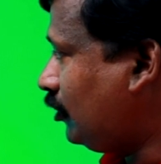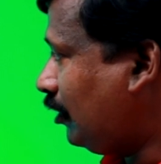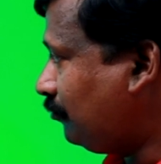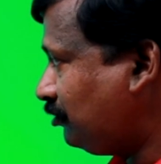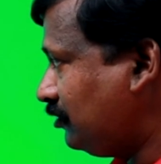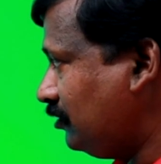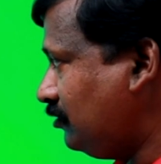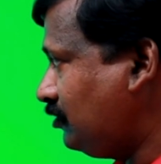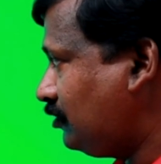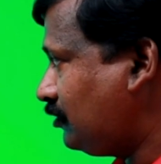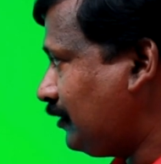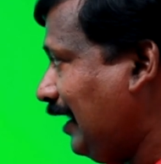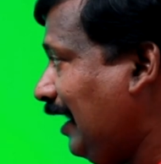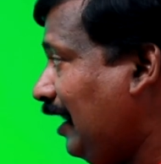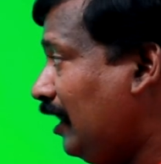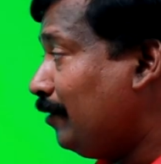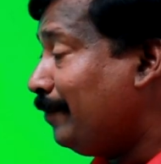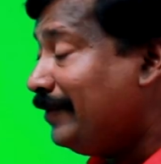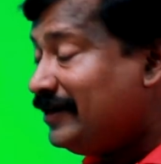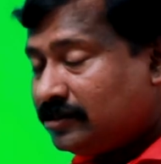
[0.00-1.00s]
option is
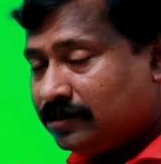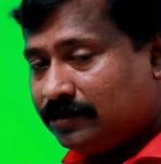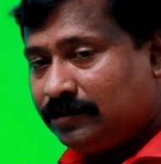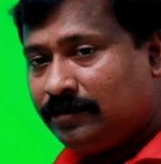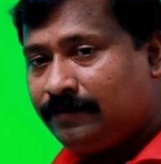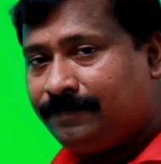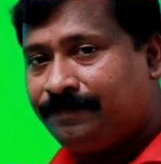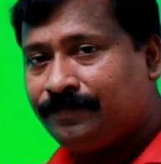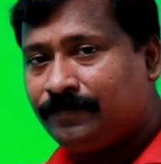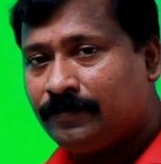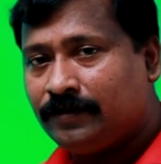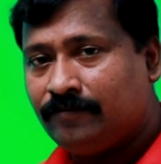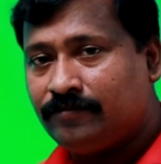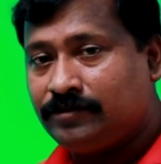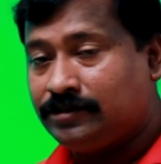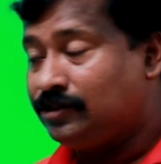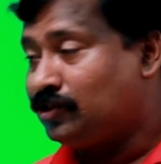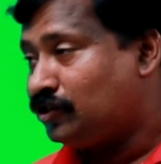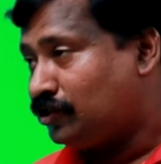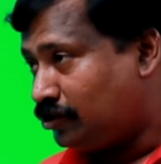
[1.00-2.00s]
enmity,
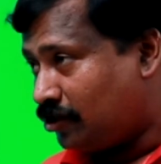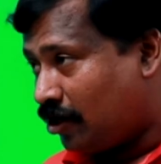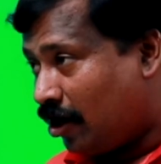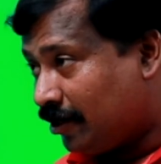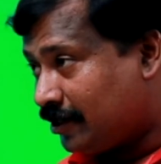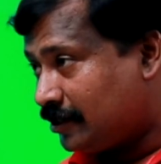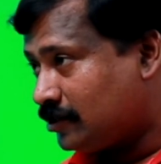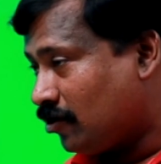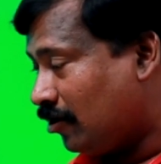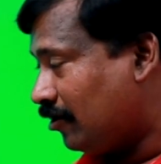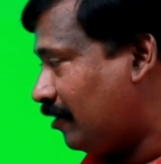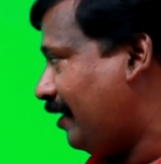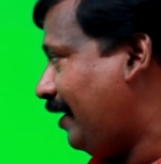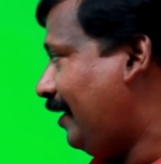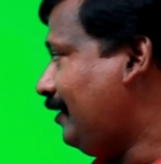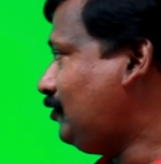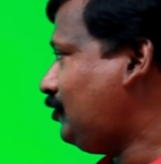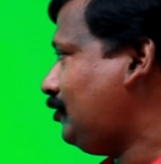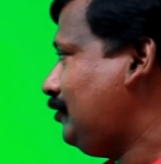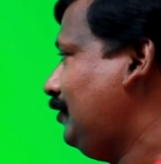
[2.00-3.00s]
which is not at all
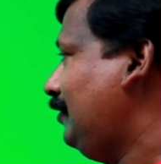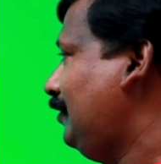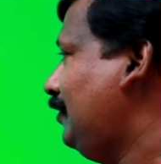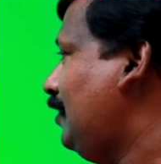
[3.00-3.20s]
right.